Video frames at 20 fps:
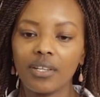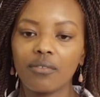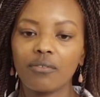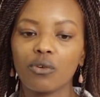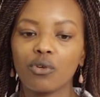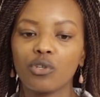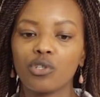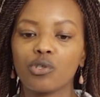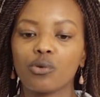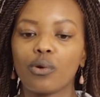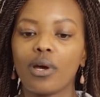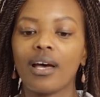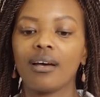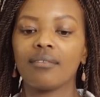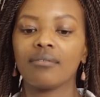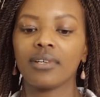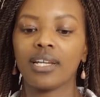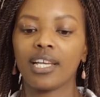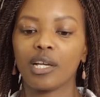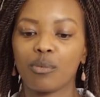if you're going to
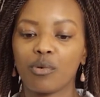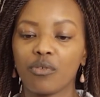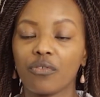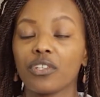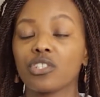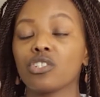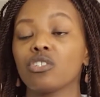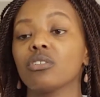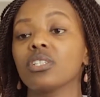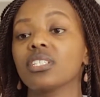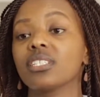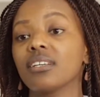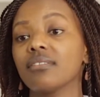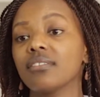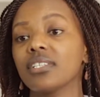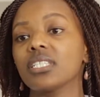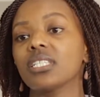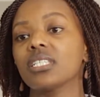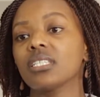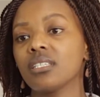have professional
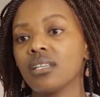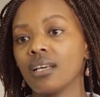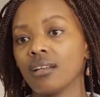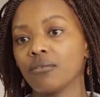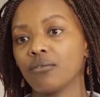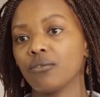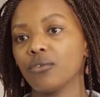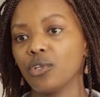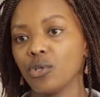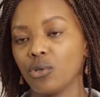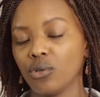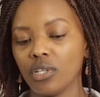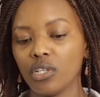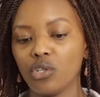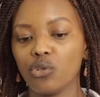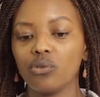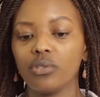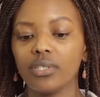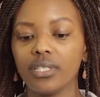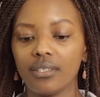services done for you,
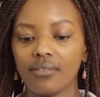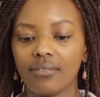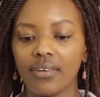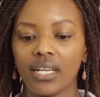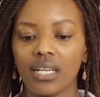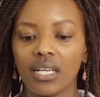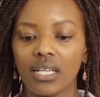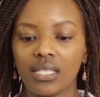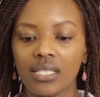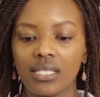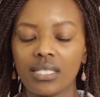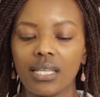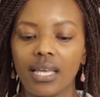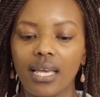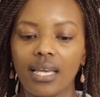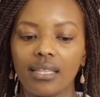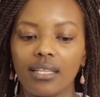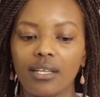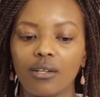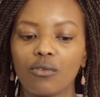then you'll need finance.
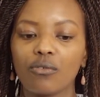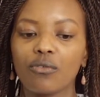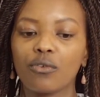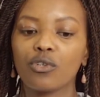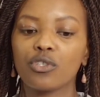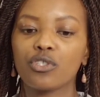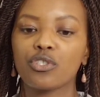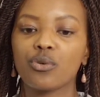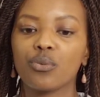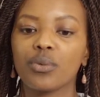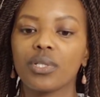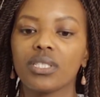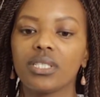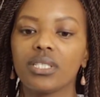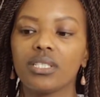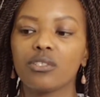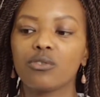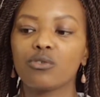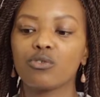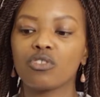And then of course you will
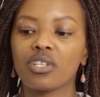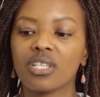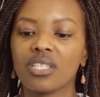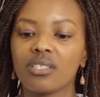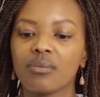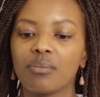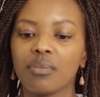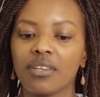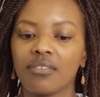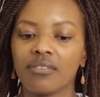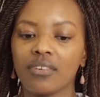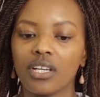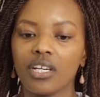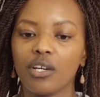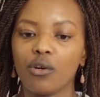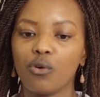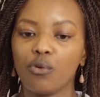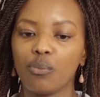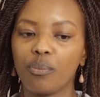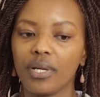need to just be
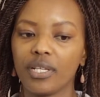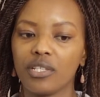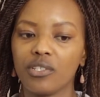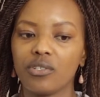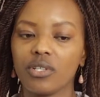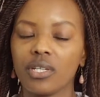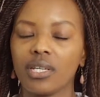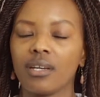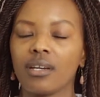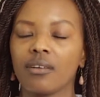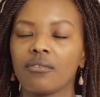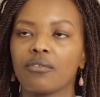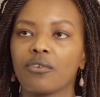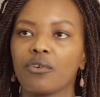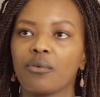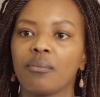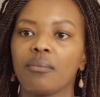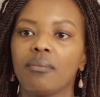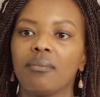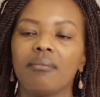very open to hear
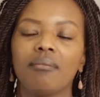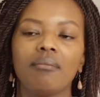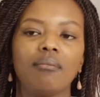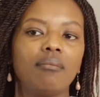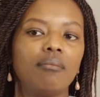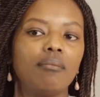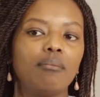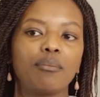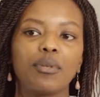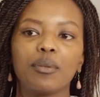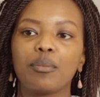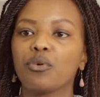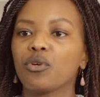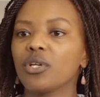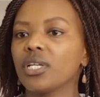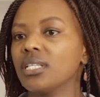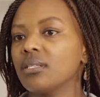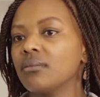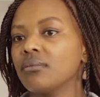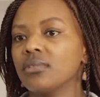from
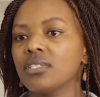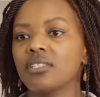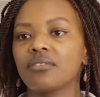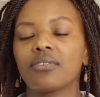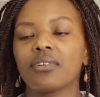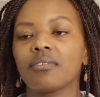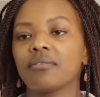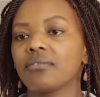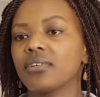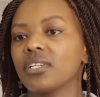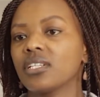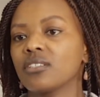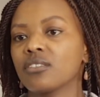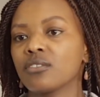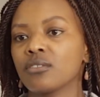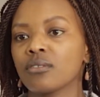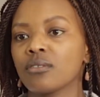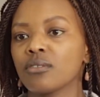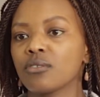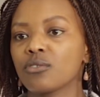people in different
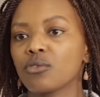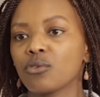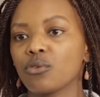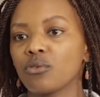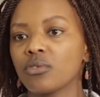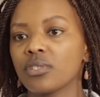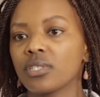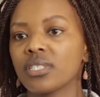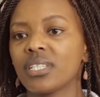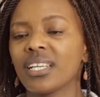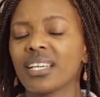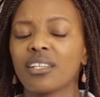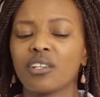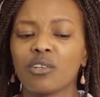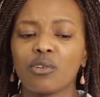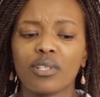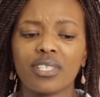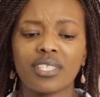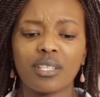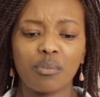fields. So
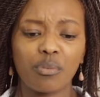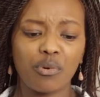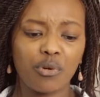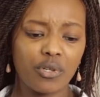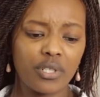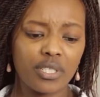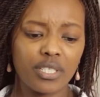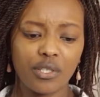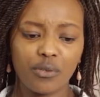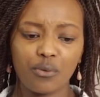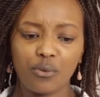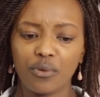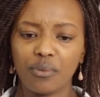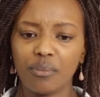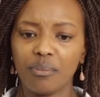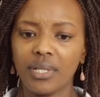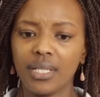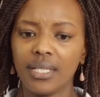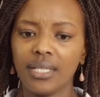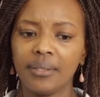technical support, it
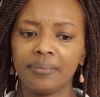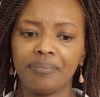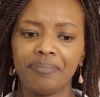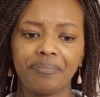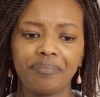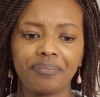would be